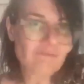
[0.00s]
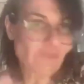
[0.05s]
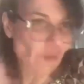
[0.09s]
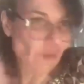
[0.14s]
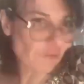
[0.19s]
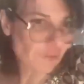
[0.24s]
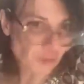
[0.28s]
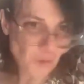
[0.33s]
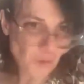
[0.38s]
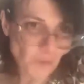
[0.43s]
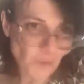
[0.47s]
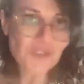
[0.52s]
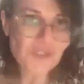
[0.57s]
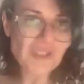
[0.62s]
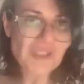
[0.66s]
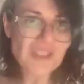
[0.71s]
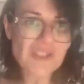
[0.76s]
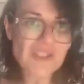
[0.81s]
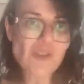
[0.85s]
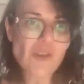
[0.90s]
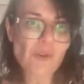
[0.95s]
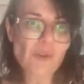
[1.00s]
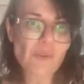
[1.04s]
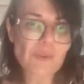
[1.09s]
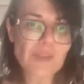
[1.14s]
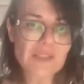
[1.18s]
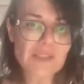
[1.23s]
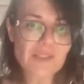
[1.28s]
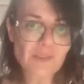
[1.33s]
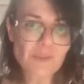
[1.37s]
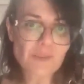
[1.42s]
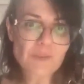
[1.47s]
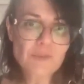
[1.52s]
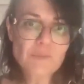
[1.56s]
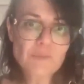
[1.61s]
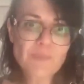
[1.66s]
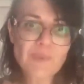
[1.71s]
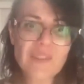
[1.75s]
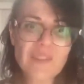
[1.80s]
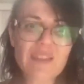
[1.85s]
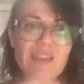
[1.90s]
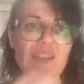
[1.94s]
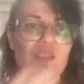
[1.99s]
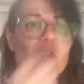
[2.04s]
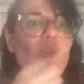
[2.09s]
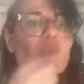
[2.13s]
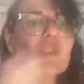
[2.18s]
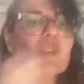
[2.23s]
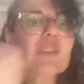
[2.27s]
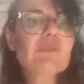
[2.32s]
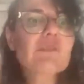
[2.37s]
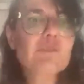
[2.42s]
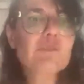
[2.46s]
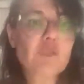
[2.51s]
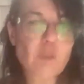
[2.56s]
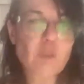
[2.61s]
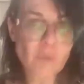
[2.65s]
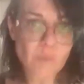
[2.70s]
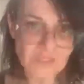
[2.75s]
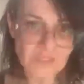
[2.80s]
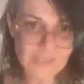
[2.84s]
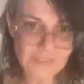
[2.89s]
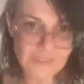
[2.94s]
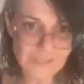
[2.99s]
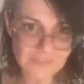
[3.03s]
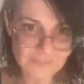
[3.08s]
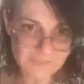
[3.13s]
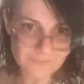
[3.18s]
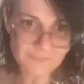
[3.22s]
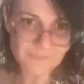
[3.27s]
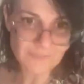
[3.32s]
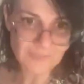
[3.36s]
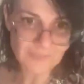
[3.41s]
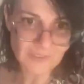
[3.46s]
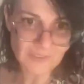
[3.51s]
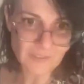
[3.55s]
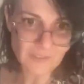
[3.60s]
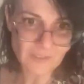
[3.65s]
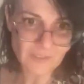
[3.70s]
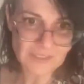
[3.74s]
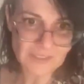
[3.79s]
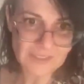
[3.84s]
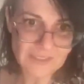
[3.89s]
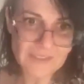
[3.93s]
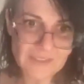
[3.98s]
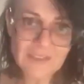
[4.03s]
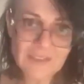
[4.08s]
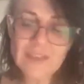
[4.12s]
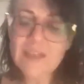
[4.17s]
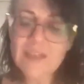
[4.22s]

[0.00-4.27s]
of course, it's always used, but they don't invoke it. Okay.